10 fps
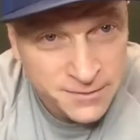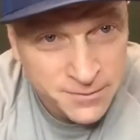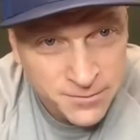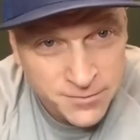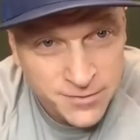
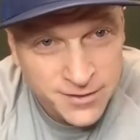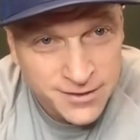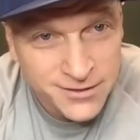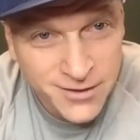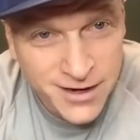Yeah
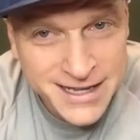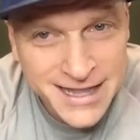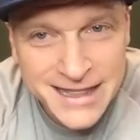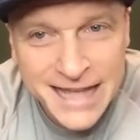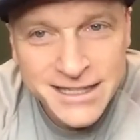right?
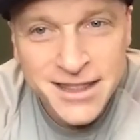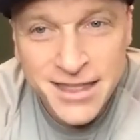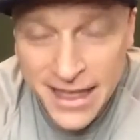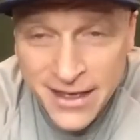Yeah. That,